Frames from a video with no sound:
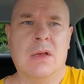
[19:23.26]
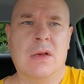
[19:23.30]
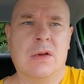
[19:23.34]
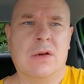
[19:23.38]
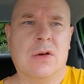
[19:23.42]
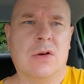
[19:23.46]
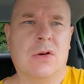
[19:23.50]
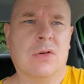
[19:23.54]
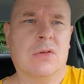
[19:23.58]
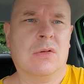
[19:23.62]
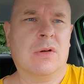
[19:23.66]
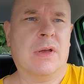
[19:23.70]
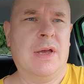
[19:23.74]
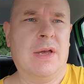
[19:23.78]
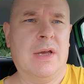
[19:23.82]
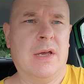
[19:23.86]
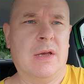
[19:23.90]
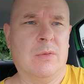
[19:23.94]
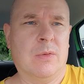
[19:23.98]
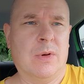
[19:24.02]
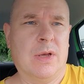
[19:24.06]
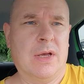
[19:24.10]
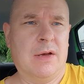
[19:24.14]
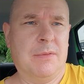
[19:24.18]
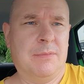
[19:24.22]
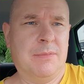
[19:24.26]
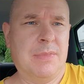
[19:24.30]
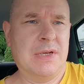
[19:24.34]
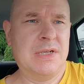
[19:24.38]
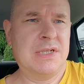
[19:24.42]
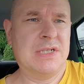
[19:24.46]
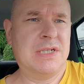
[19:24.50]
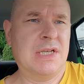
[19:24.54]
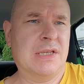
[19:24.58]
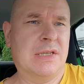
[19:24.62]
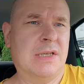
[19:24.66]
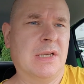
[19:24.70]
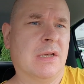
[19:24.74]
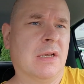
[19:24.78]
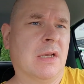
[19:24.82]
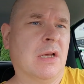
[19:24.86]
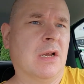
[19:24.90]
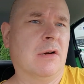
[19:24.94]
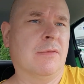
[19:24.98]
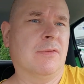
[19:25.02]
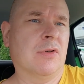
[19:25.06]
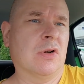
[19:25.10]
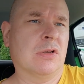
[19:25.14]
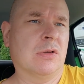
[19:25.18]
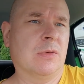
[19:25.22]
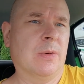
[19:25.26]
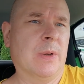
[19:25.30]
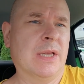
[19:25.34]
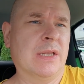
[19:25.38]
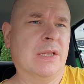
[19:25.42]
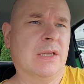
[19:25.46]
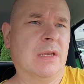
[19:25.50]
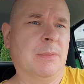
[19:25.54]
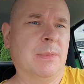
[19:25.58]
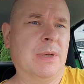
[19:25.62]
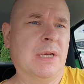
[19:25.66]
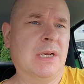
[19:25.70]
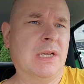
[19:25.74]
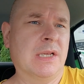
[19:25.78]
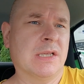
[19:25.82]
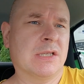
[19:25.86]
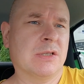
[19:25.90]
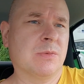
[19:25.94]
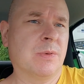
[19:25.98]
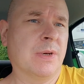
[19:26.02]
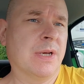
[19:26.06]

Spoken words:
Okay, we have been sitting here for 20 minutes.